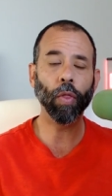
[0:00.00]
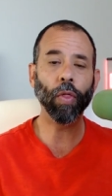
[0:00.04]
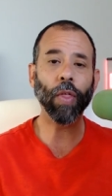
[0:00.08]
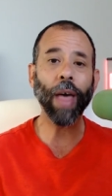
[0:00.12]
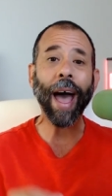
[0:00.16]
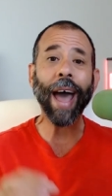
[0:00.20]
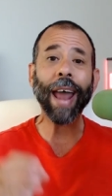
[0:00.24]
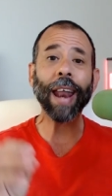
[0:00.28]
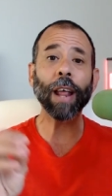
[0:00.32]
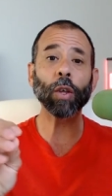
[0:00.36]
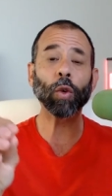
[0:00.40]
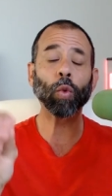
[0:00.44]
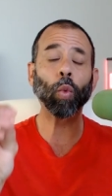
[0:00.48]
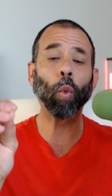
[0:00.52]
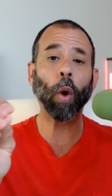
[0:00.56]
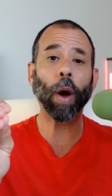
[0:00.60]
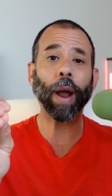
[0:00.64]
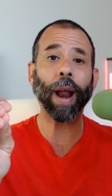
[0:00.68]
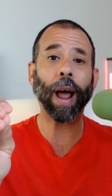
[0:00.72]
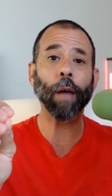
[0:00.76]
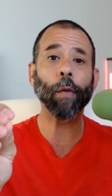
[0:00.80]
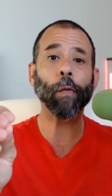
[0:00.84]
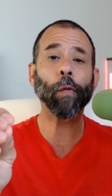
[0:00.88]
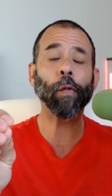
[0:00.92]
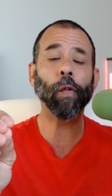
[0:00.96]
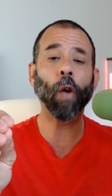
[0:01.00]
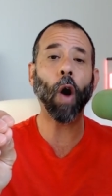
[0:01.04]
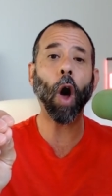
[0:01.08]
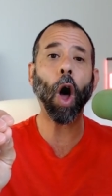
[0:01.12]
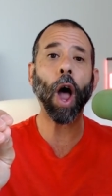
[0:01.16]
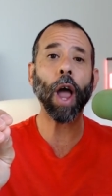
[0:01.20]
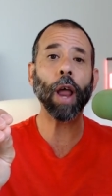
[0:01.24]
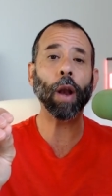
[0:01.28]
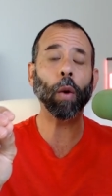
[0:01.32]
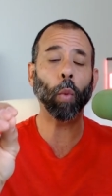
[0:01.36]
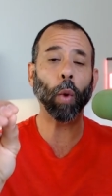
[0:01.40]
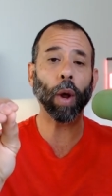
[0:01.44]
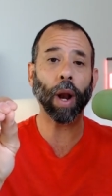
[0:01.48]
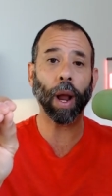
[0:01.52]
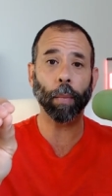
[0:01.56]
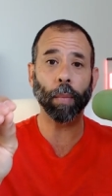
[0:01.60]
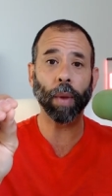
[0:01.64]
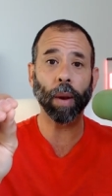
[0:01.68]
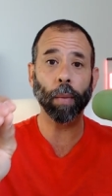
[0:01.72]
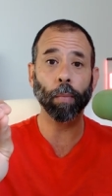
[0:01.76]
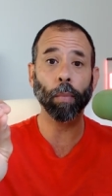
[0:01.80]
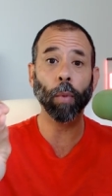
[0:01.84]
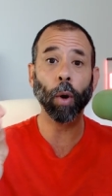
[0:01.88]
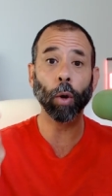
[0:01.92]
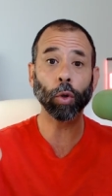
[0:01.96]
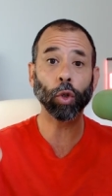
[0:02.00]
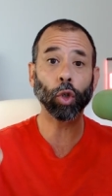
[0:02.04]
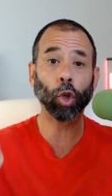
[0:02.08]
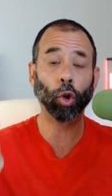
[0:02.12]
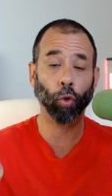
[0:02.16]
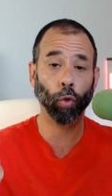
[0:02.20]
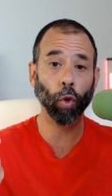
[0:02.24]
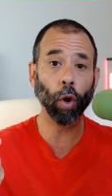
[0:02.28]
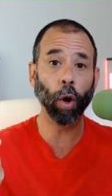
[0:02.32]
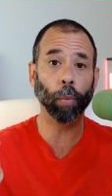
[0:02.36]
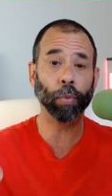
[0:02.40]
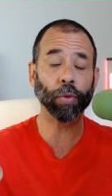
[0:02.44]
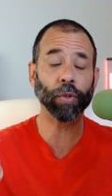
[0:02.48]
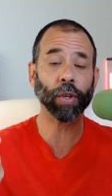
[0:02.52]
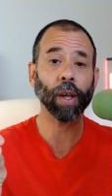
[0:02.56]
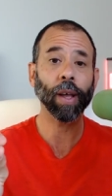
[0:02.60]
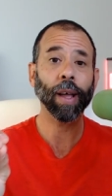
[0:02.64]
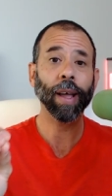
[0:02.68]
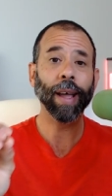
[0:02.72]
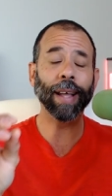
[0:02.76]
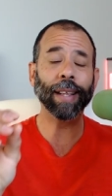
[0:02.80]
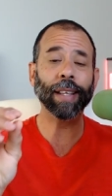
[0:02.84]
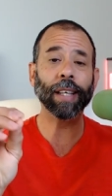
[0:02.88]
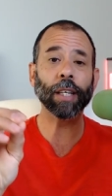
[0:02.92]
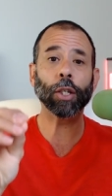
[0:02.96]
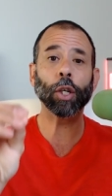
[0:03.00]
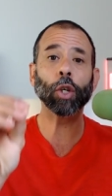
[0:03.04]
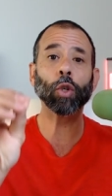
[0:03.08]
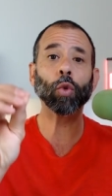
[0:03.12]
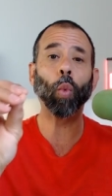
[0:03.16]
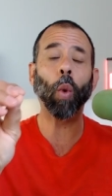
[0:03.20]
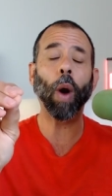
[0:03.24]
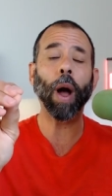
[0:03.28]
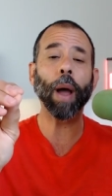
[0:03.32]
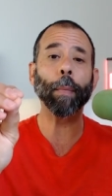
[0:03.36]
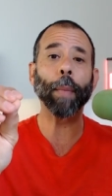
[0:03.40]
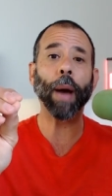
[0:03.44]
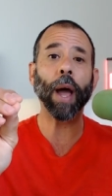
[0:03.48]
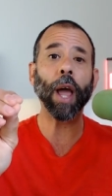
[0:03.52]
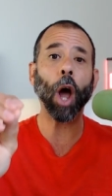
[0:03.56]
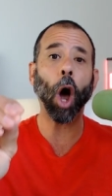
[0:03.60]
That is what I find when I'm in most groups. And this is why